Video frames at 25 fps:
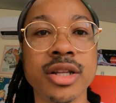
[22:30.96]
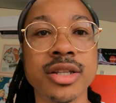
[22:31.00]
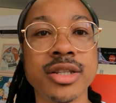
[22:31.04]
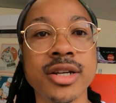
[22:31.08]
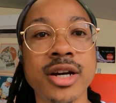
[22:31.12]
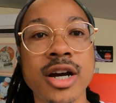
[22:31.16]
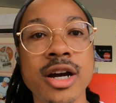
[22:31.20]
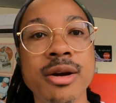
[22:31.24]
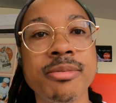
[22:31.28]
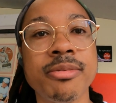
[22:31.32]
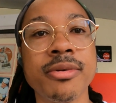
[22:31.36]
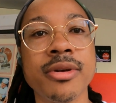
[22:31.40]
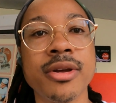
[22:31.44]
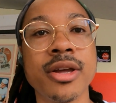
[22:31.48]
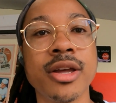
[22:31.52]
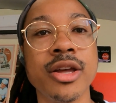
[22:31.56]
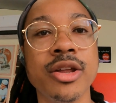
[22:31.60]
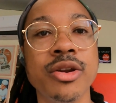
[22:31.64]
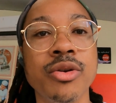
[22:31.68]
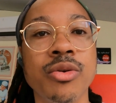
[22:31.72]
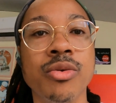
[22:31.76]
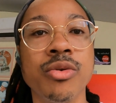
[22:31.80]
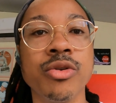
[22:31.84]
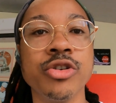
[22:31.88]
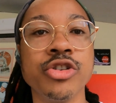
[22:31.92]
on top
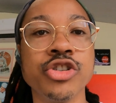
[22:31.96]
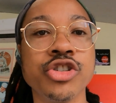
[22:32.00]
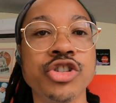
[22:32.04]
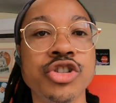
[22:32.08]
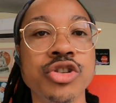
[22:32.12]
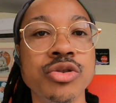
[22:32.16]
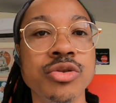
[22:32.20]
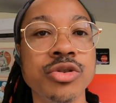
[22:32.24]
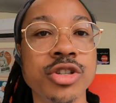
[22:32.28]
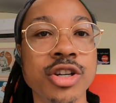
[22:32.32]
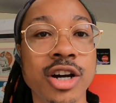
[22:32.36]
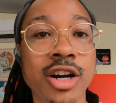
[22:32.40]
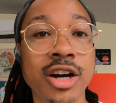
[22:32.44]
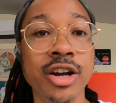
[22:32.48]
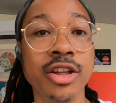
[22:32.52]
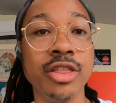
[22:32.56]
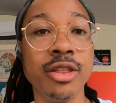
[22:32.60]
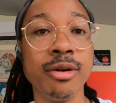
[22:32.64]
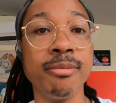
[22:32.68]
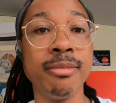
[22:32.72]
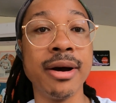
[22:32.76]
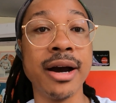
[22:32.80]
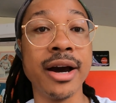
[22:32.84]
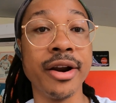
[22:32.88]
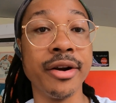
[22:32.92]
and orange juice
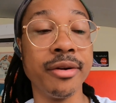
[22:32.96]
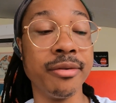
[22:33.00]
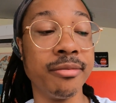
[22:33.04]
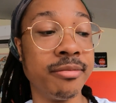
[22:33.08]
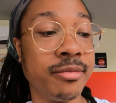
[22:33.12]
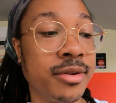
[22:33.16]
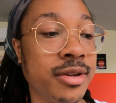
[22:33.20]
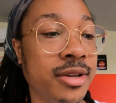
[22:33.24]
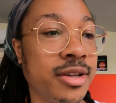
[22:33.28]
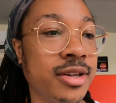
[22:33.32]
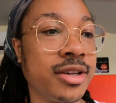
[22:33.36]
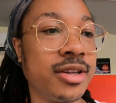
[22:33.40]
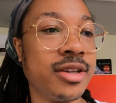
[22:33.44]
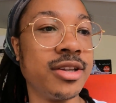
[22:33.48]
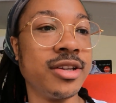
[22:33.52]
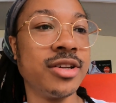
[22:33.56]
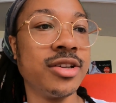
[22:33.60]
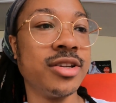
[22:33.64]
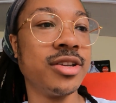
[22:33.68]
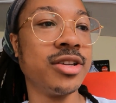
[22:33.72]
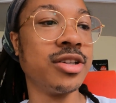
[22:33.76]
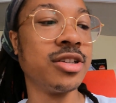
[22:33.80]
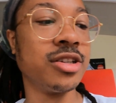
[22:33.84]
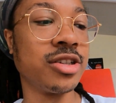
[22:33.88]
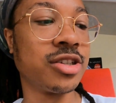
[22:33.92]
on the bottom.
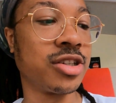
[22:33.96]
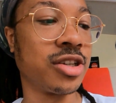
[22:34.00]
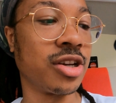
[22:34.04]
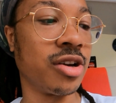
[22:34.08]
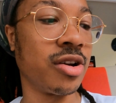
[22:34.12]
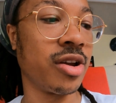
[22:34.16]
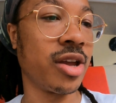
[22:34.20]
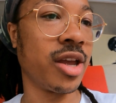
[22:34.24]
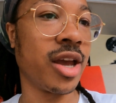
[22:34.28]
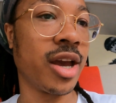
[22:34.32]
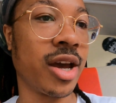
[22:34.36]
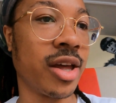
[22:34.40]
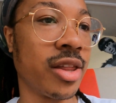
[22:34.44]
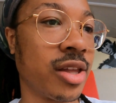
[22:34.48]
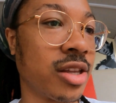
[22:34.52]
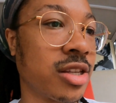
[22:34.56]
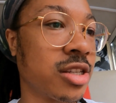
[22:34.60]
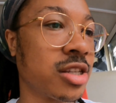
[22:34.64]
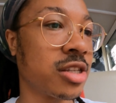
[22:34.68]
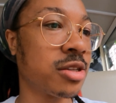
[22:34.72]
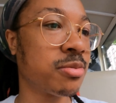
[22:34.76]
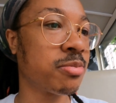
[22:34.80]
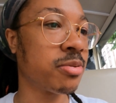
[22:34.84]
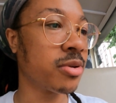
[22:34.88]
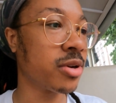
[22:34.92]
So yeah,
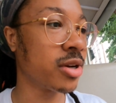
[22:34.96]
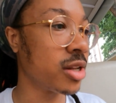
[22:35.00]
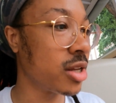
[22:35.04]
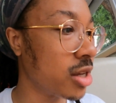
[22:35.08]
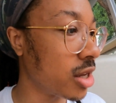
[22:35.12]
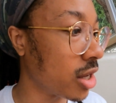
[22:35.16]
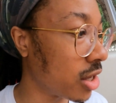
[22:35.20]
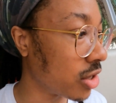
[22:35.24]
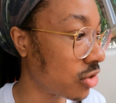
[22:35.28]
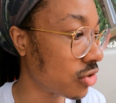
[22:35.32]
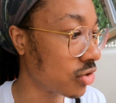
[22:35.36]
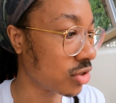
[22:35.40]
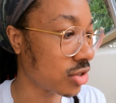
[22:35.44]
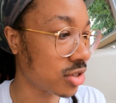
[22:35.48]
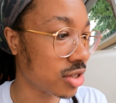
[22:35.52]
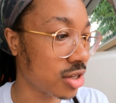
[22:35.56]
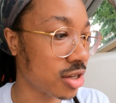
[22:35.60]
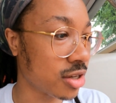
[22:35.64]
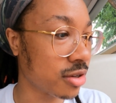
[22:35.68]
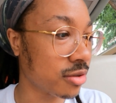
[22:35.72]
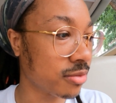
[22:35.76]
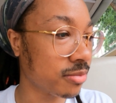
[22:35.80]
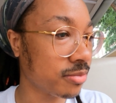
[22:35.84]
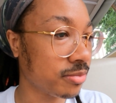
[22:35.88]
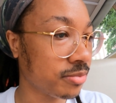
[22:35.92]
this is pretty
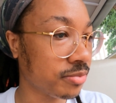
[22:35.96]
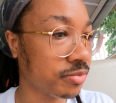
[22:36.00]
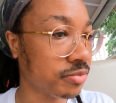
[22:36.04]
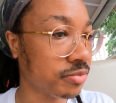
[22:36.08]
interesting.